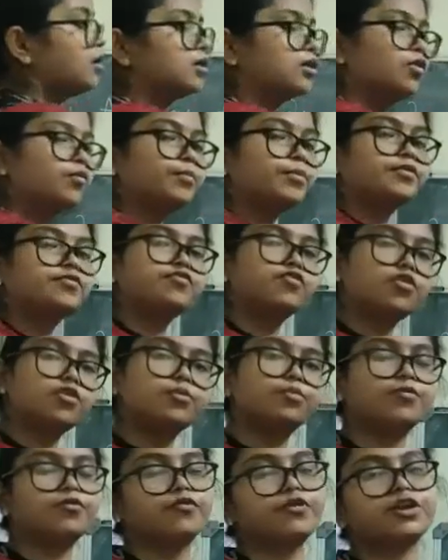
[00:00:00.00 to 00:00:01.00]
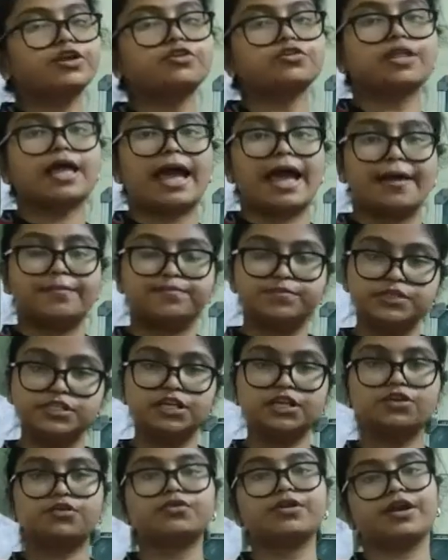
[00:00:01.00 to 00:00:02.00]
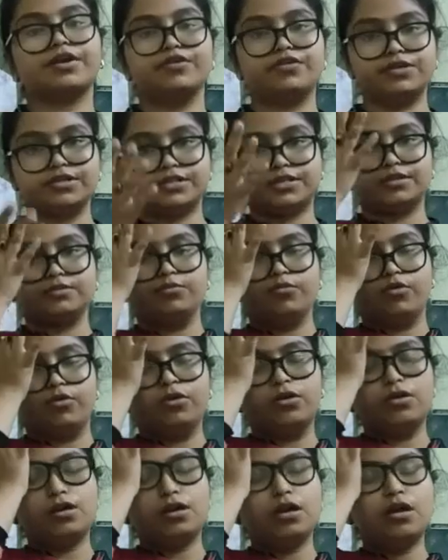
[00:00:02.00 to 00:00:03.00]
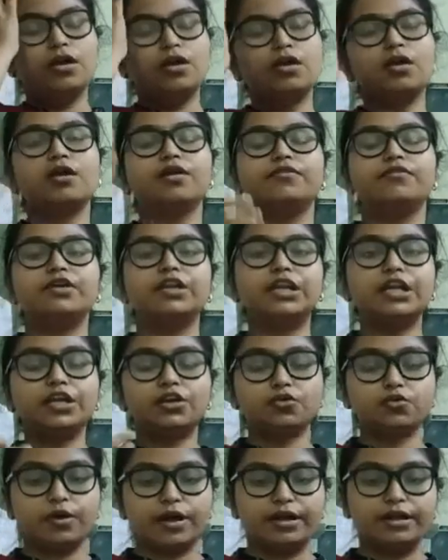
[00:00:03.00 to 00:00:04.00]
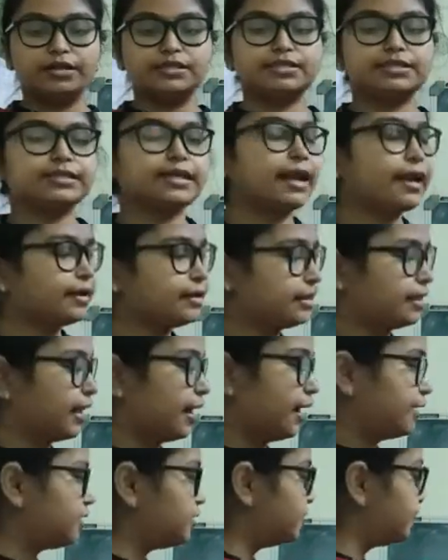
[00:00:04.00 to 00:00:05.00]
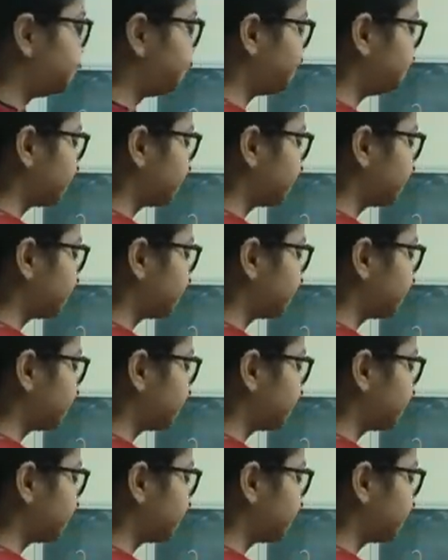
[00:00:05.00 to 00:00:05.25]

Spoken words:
Now before moving to the absolute addressing mode, we need to understand that